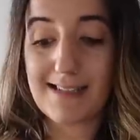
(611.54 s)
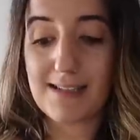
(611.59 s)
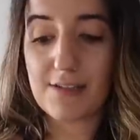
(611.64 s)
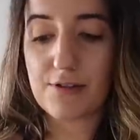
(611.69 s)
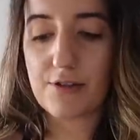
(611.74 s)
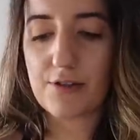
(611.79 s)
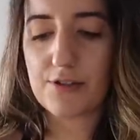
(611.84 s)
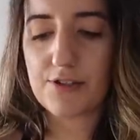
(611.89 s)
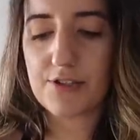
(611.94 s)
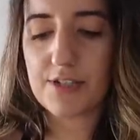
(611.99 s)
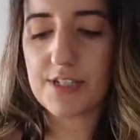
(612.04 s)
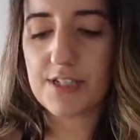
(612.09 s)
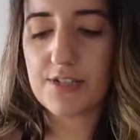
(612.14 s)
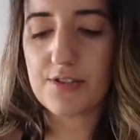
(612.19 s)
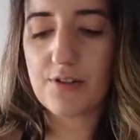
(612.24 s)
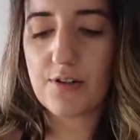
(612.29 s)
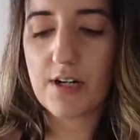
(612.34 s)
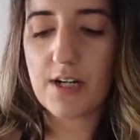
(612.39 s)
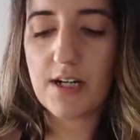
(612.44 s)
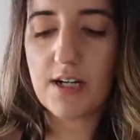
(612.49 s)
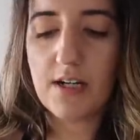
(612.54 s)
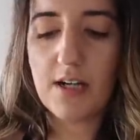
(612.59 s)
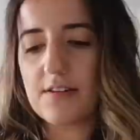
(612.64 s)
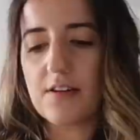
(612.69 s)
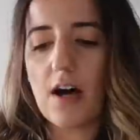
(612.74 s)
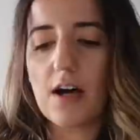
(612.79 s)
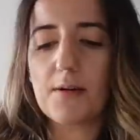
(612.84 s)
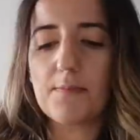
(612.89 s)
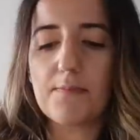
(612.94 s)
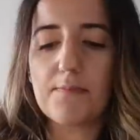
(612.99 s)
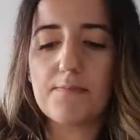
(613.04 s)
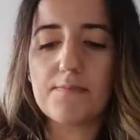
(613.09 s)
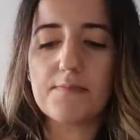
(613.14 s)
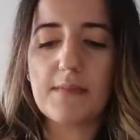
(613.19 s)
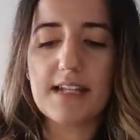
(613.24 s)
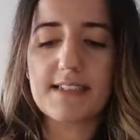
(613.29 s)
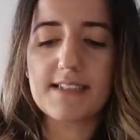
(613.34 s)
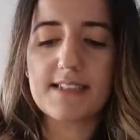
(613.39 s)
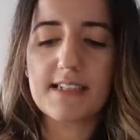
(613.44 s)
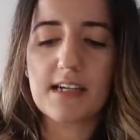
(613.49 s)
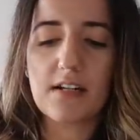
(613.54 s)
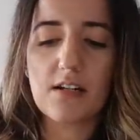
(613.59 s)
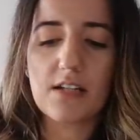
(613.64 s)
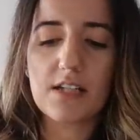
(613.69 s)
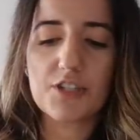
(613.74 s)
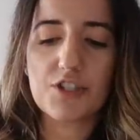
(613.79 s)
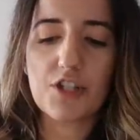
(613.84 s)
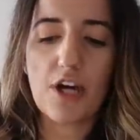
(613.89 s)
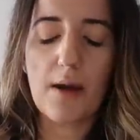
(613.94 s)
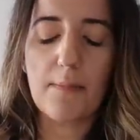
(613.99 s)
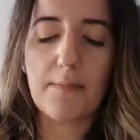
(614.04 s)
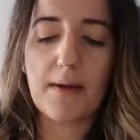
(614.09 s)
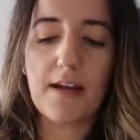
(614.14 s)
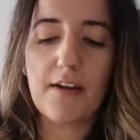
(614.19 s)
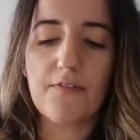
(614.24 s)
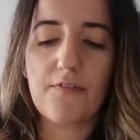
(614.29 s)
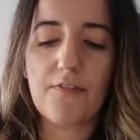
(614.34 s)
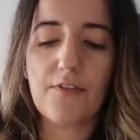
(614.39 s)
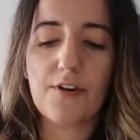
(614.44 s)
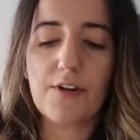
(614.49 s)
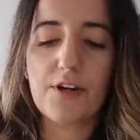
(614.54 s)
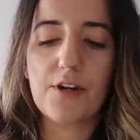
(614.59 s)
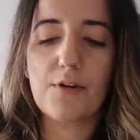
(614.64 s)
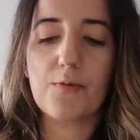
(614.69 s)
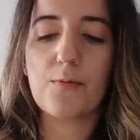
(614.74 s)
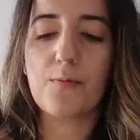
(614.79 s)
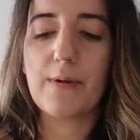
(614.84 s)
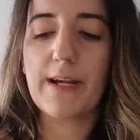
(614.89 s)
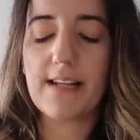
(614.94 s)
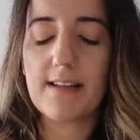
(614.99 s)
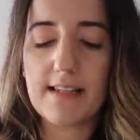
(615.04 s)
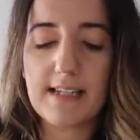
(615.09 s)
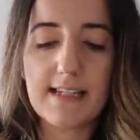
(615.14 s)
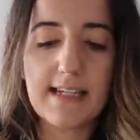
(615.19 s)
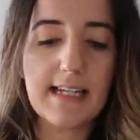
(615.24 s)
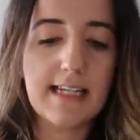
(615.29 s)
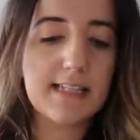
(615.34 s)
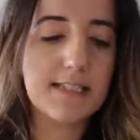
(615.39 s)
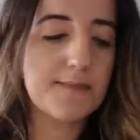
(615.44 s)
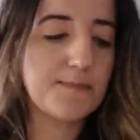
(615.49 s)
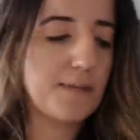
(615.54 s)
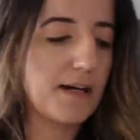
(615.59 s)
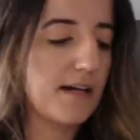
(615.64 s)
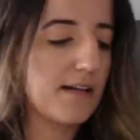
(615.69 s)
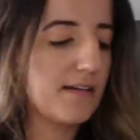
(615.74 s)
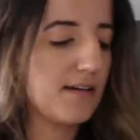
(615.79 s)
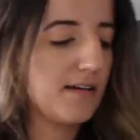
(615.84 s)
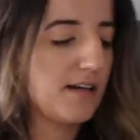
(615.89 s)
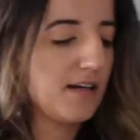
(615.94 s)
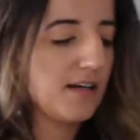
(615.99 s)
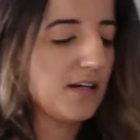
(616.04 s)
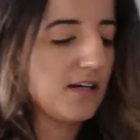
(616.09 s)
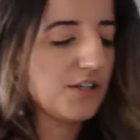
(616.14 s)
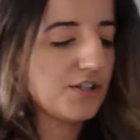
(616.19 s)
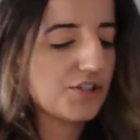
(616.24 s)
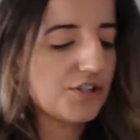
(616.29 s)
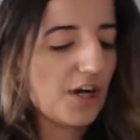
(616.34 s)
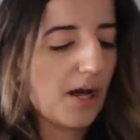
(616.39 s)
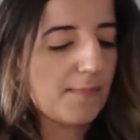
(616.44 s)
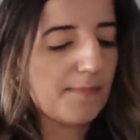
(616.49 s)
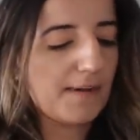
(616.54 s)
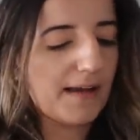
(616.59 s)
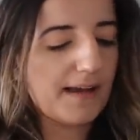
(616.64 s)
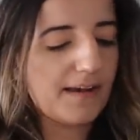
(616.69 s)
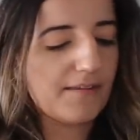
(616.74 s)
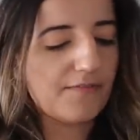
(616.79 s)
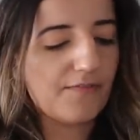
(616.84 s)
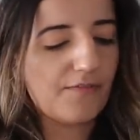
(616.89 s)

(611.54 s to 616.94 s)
at the grocery store. Not necessarily shopping for your weekly needs, but shopping